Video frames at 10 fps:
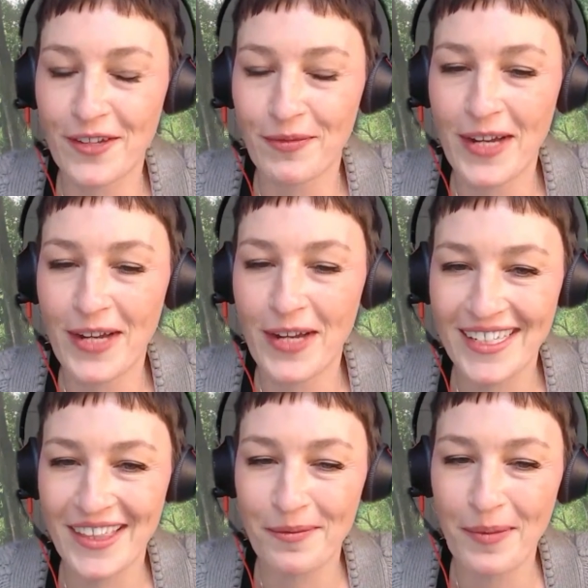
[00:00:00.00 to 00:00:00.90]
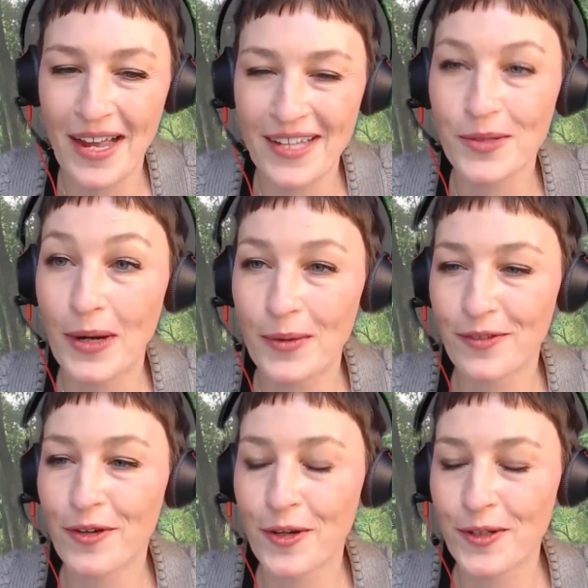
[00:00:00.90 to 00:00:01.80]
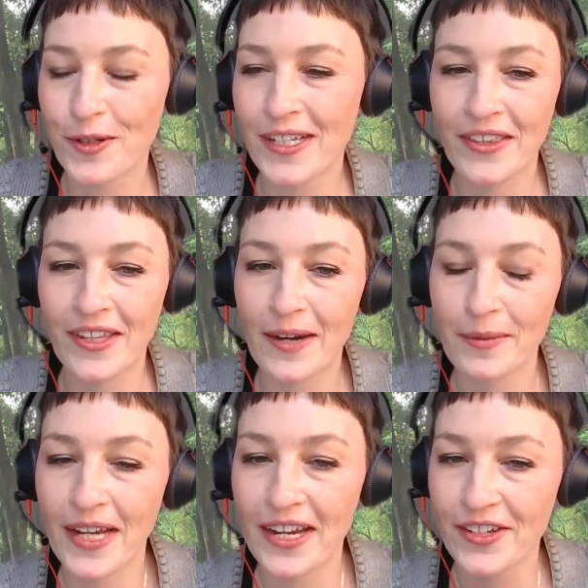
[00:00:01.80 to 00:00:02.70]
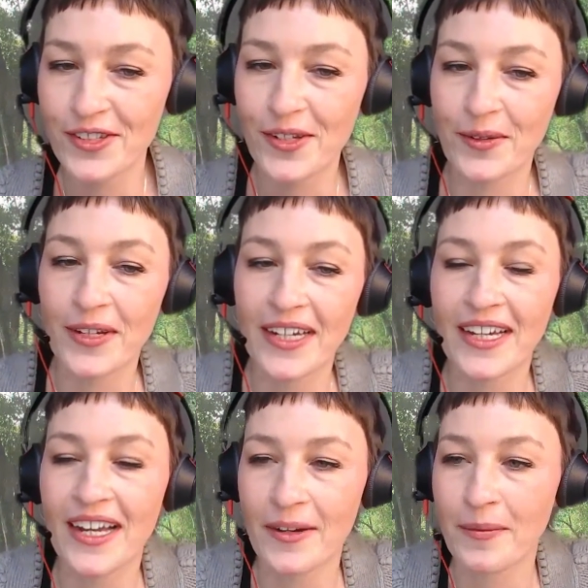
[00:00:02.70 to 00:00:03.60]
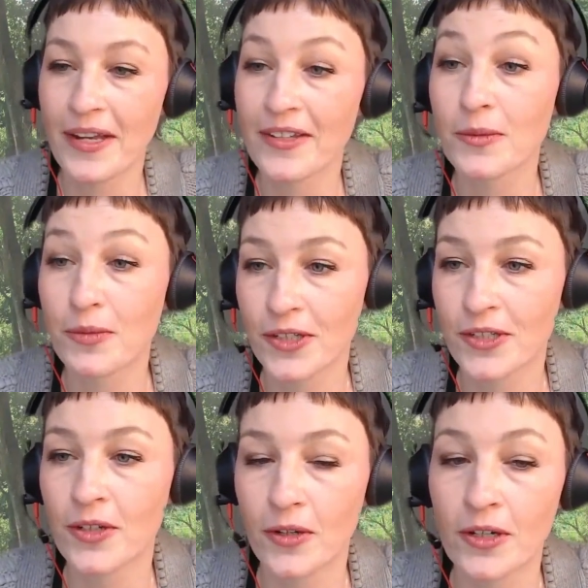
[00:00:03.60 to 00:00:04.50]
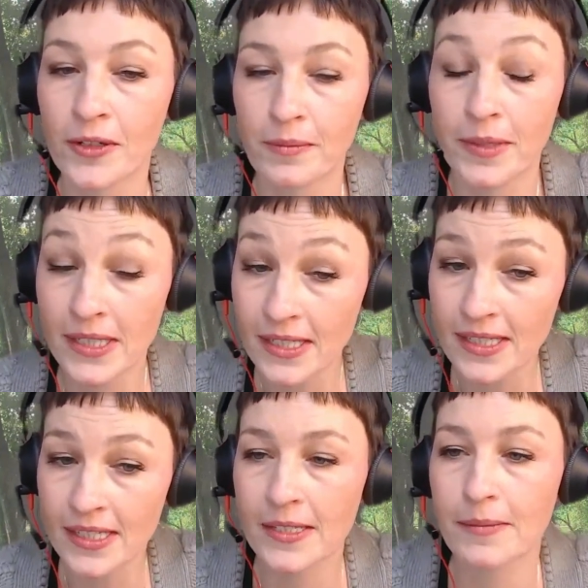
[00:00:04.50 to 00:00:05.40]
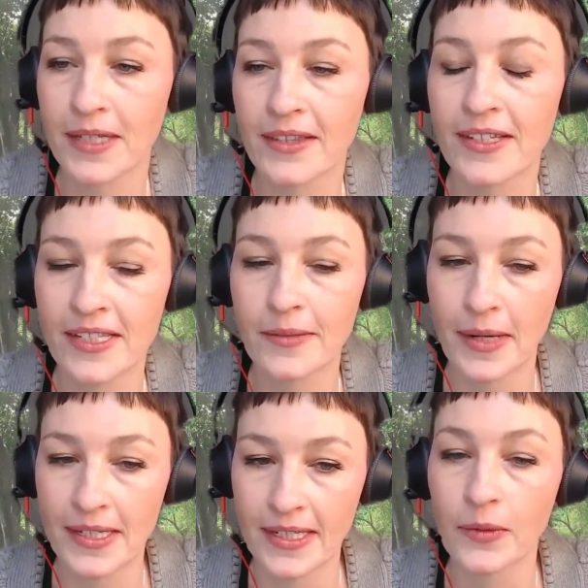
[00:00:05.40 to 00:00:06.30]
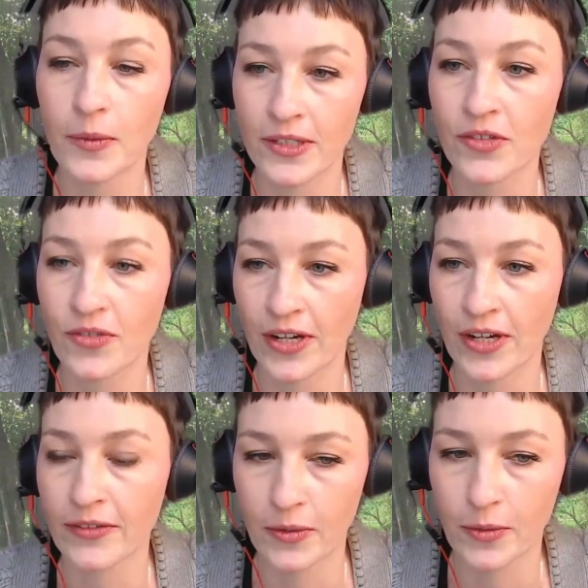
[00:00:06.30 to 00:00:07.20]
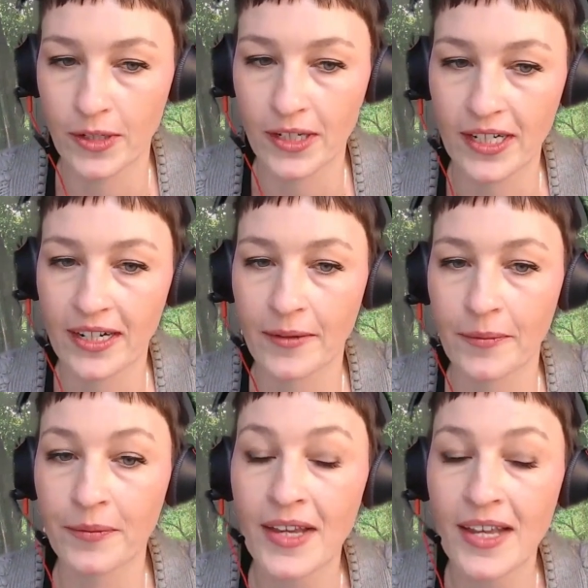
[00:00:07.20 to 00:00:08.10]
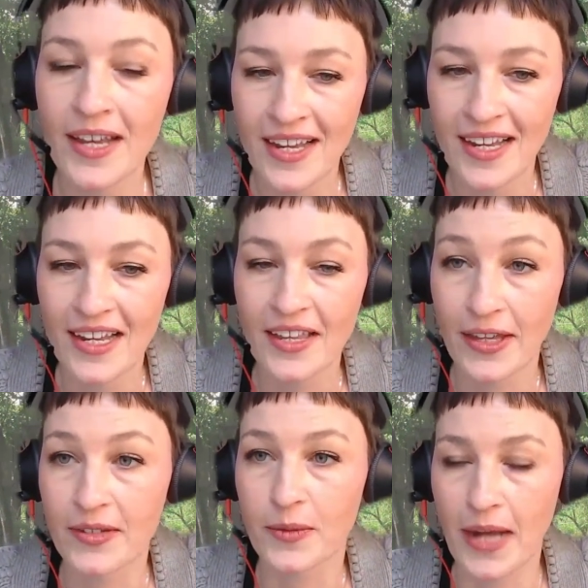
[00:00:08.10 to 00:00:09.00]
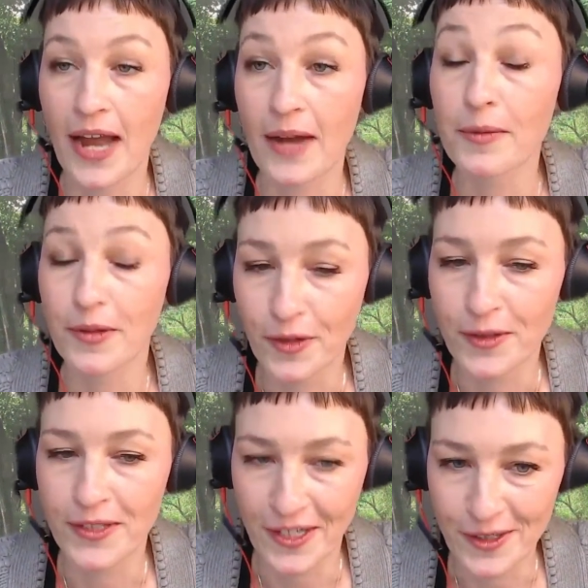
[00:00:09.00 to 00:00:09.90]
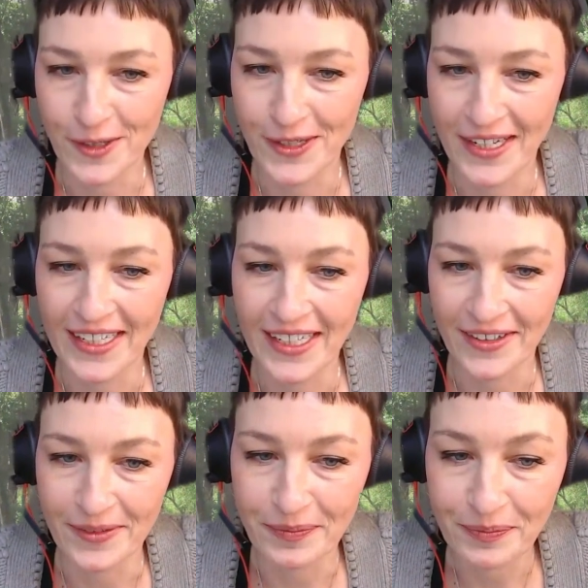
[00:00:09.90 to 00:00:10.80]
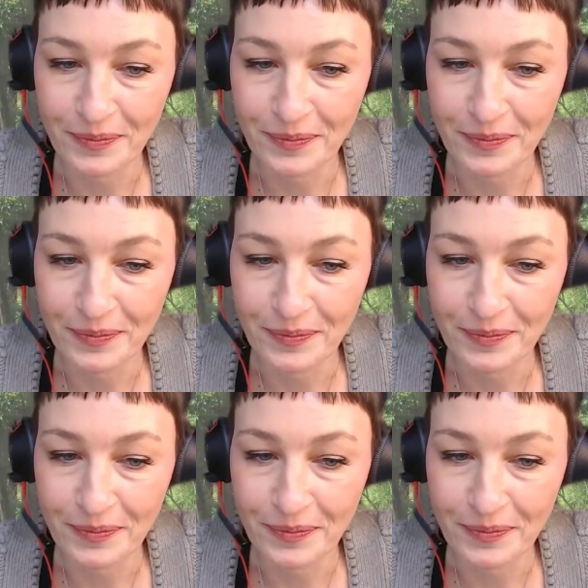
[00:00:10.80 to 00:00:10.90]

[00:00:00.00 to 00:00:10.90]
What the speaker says: I've been asked in the past why we are focusing on the RBHs only and support to local businesses, but this is basically one strand of our work that I will be focusing on today here.